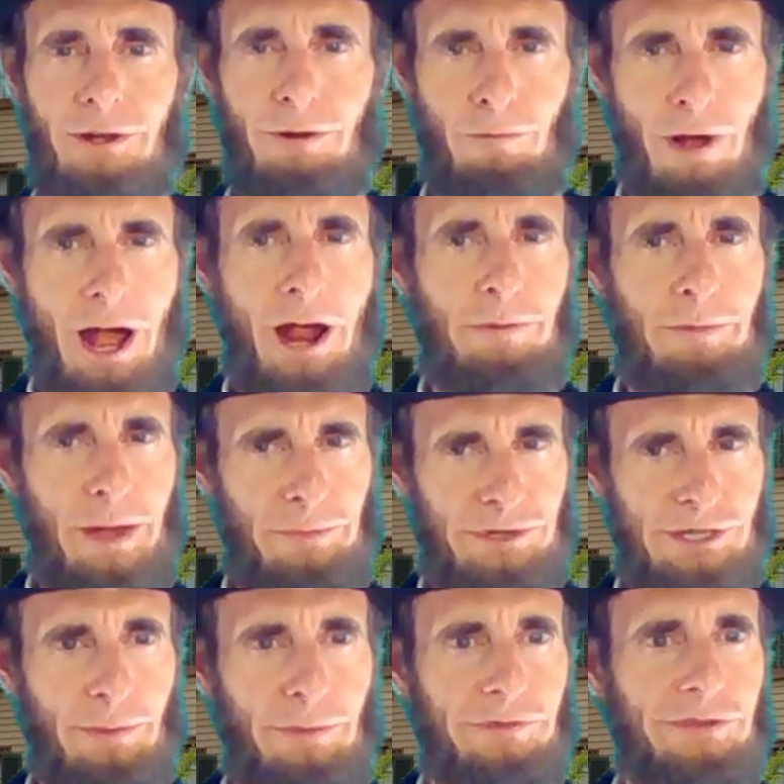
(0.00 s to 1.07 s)
Well, I remember
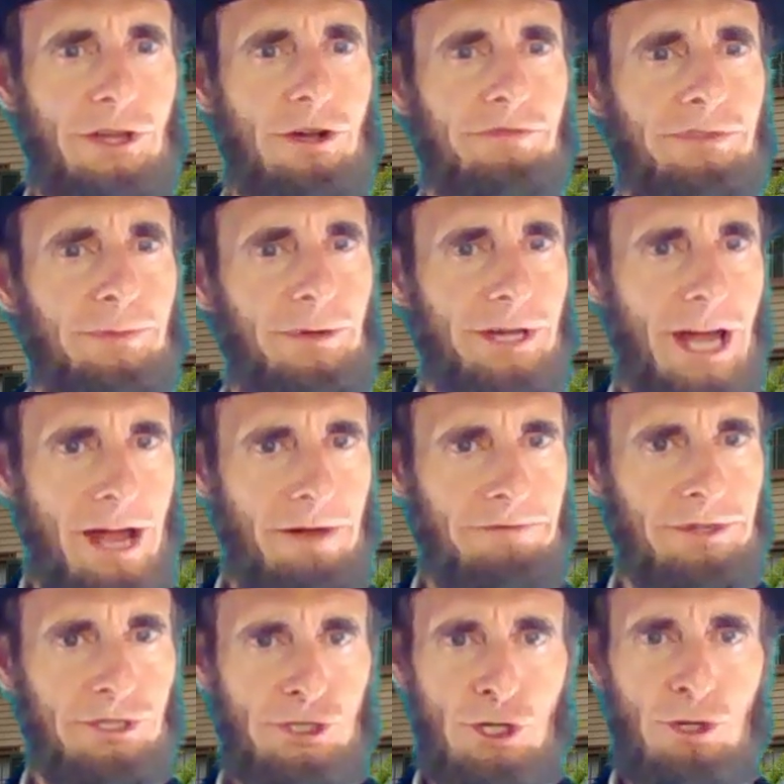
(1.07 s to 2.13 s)
some of you from your
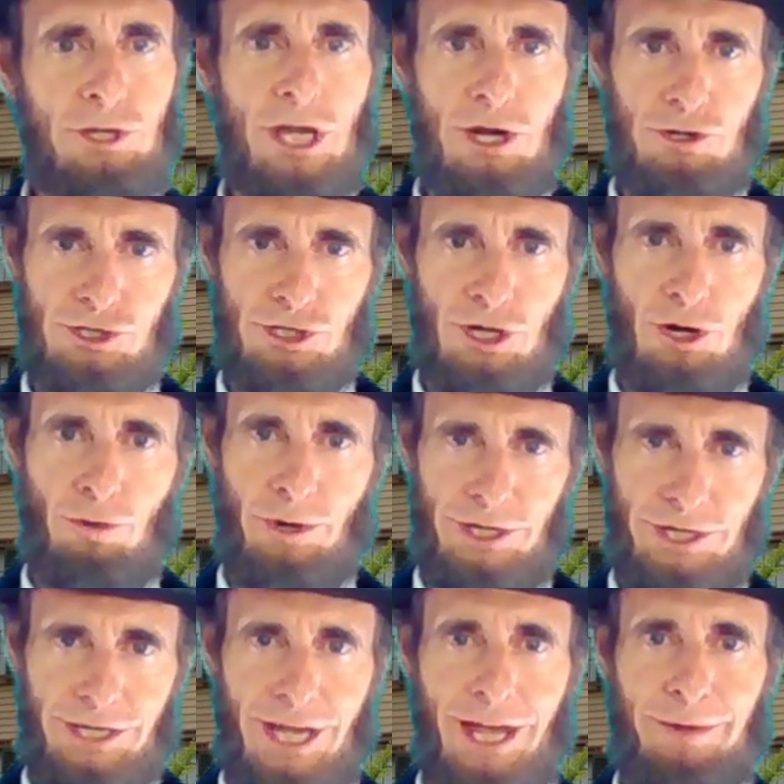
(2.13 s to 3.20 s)
conference two years ago when
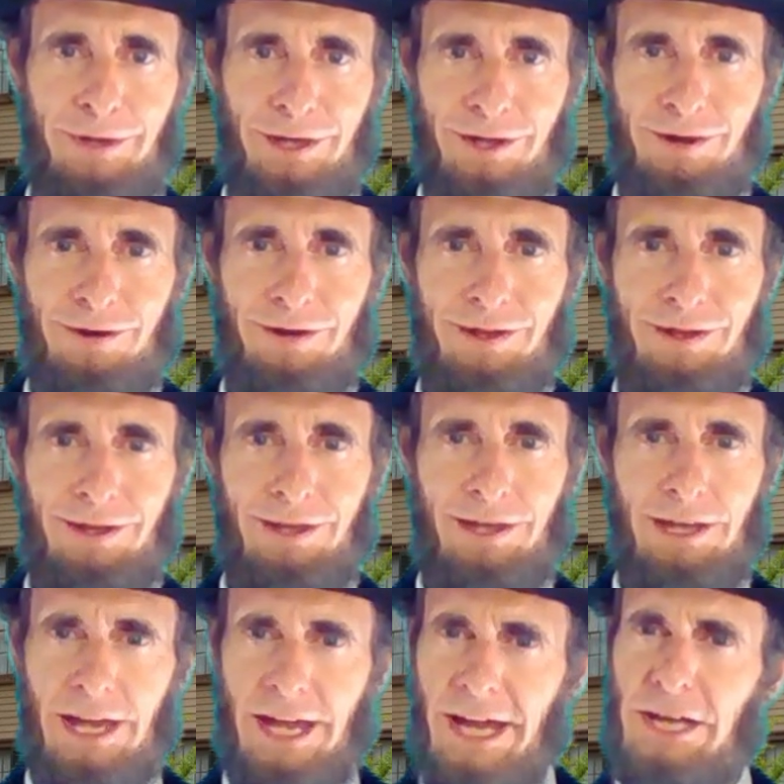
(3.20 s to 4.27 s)
you came here.
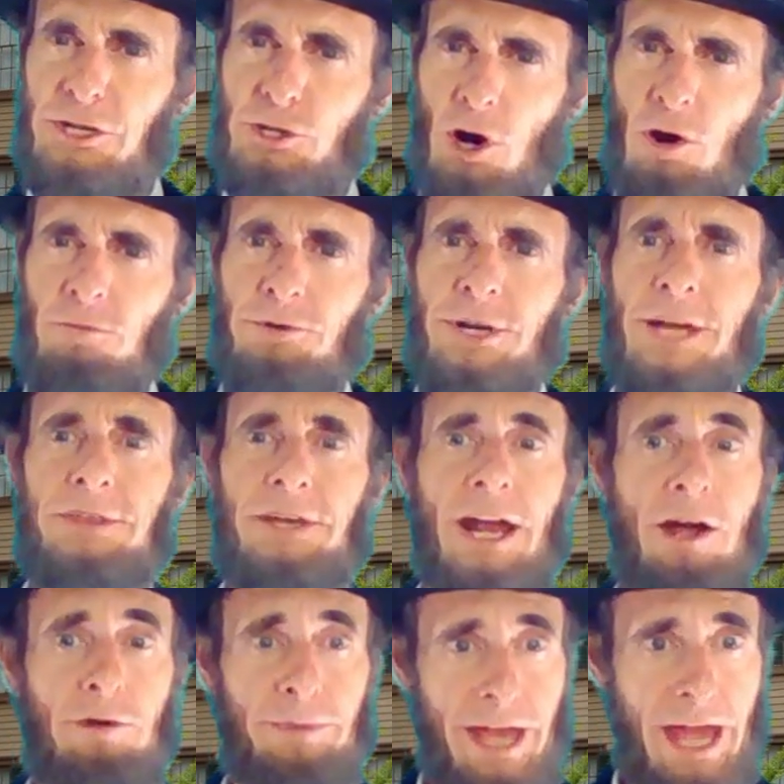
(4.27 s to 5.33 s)
Don't forget that
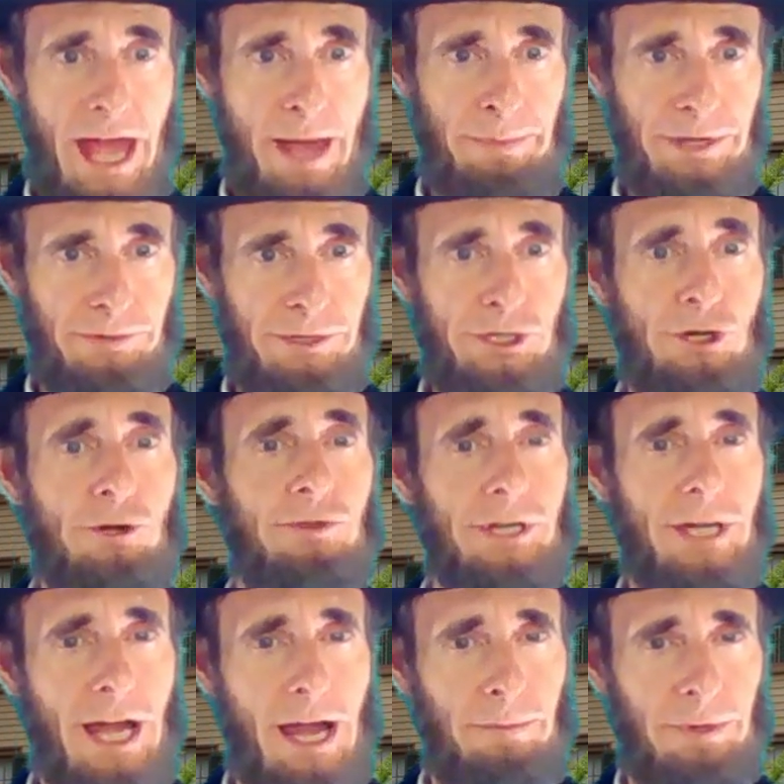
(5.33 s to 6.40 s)
I would be happy to return the
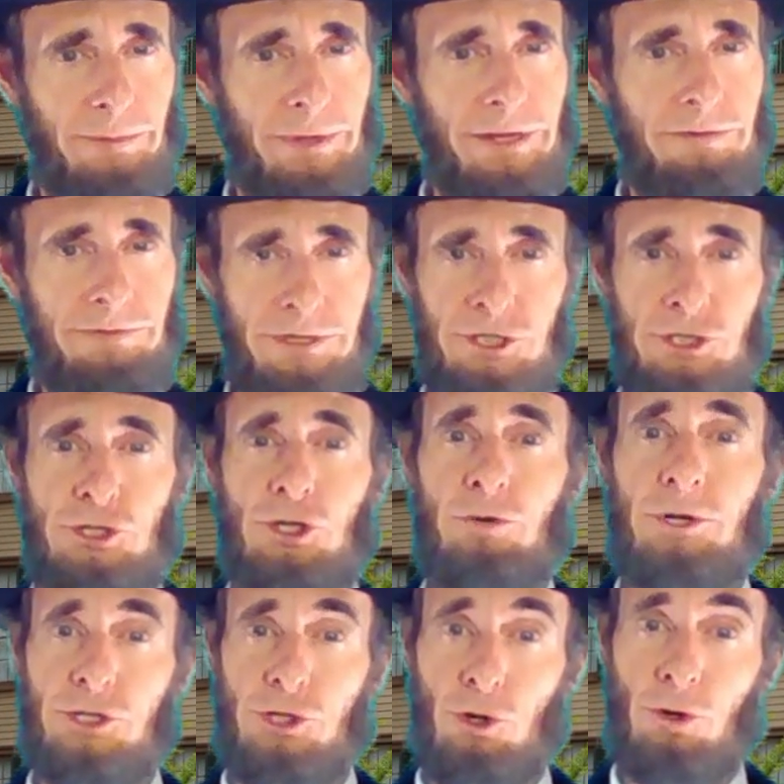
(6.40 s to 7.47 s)
compliment and visit you
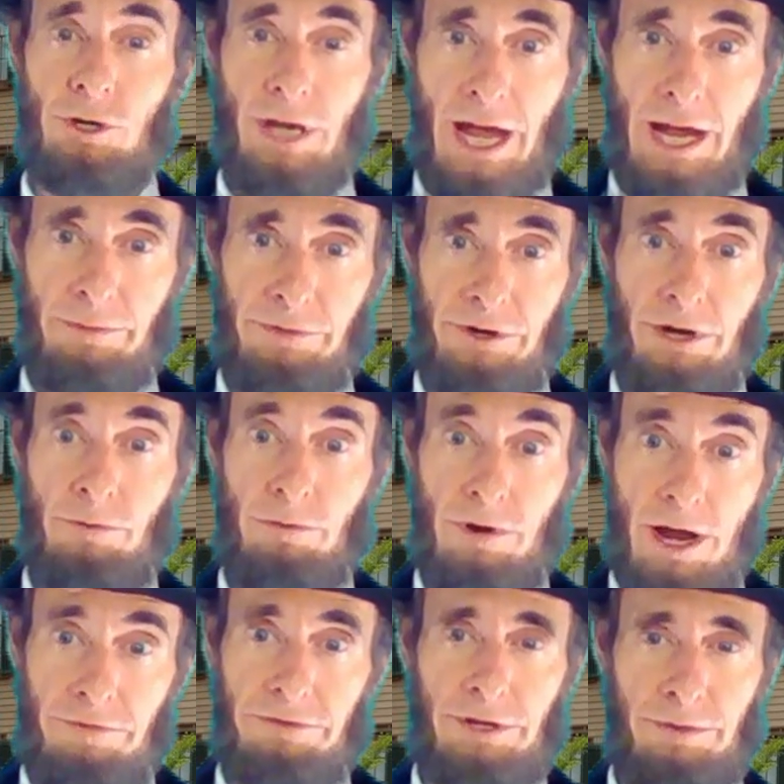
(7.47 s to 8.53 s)
at your library or
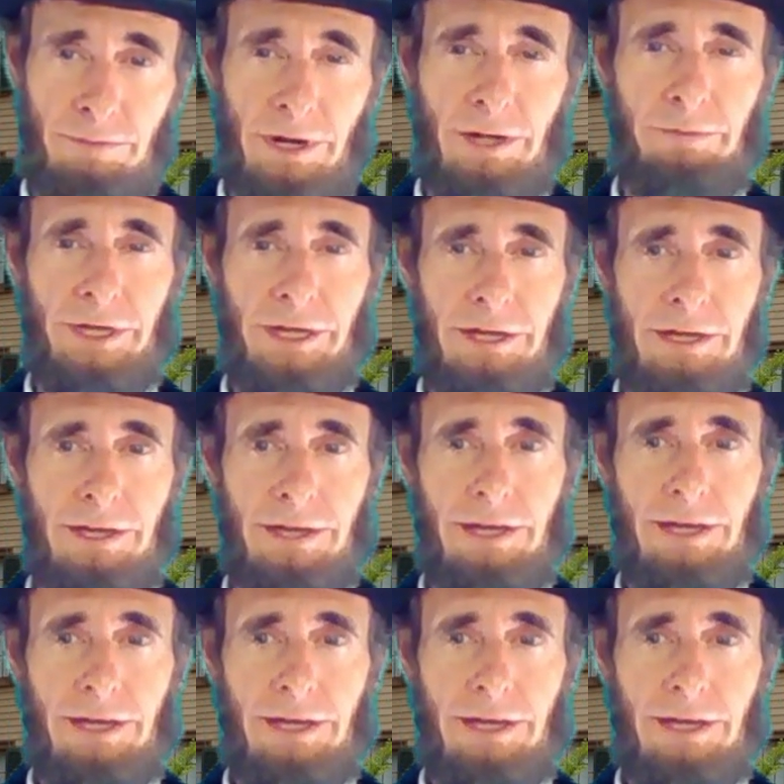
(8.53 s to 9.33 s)
wherever it might be.